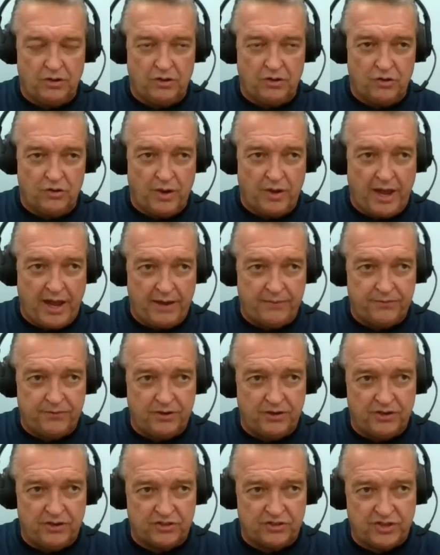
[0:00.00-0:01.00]

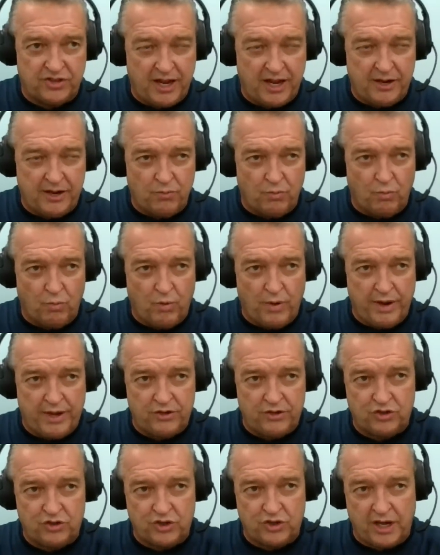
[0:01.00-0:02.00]
to decide
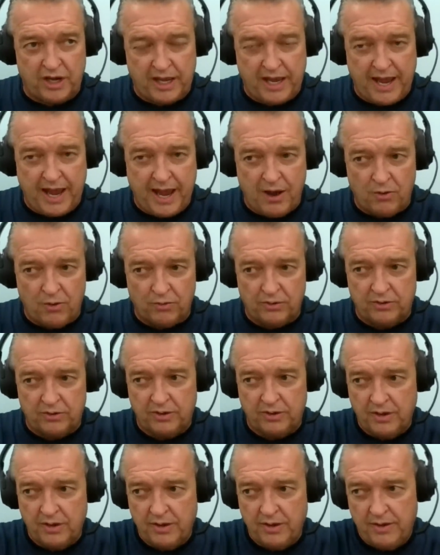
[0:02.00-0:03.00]
which account
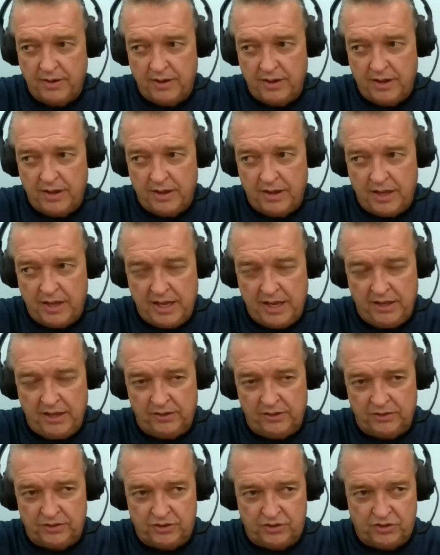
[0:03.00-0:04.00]

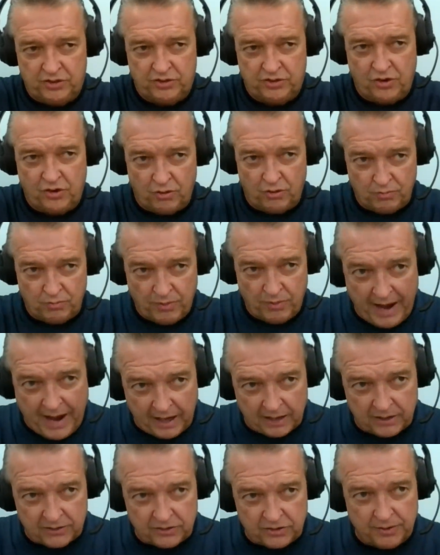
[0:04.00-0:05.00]
is
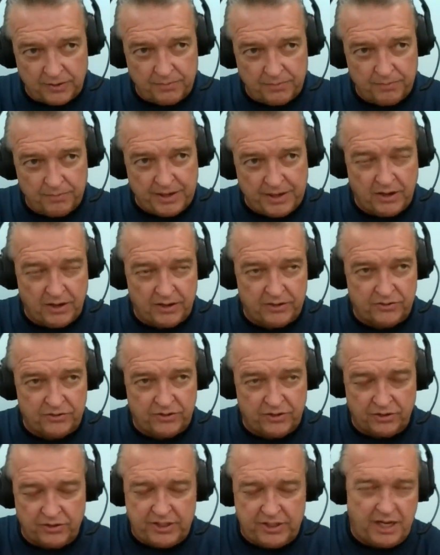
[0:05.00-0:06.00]
correct,
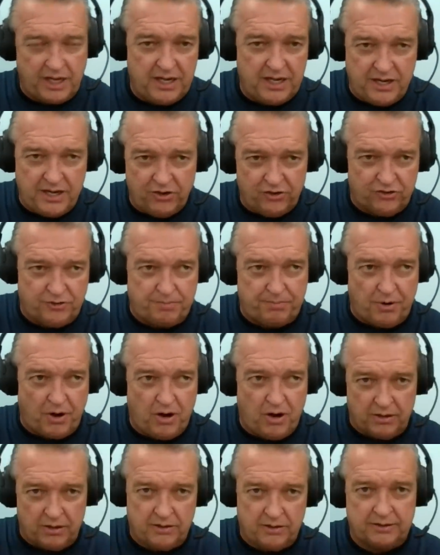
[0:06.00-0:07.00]
because they're 10 years
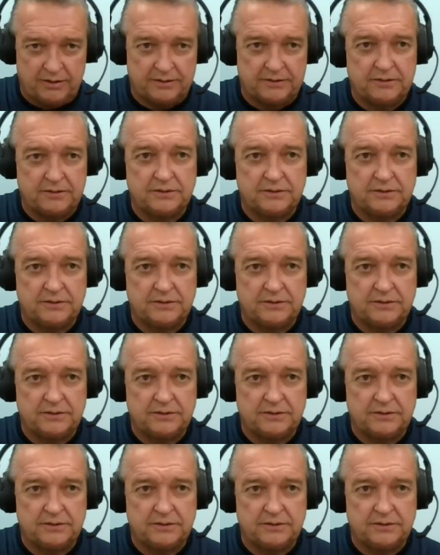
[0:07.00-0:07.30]
apart.